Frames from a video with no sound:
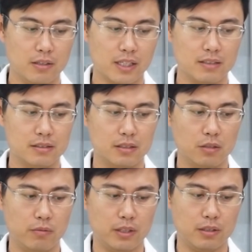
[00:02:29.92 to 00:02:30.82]
You can
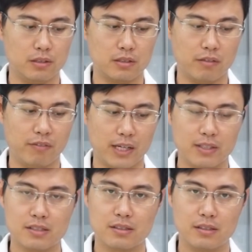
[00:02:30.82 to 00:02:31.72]
see we used a
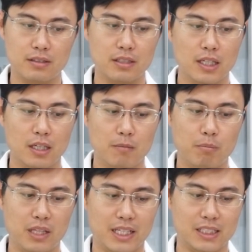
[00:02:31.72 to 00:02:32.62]
very thin
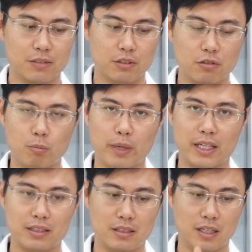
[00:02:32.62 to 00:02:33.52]
plate to
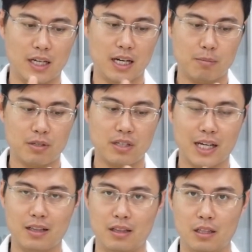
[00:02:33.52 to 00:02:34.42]
make the upper
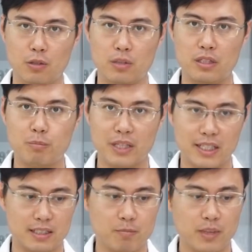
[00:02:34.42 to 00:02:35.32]
and lower
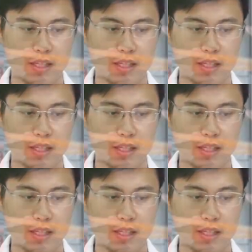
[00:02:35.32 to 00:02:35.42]
plate.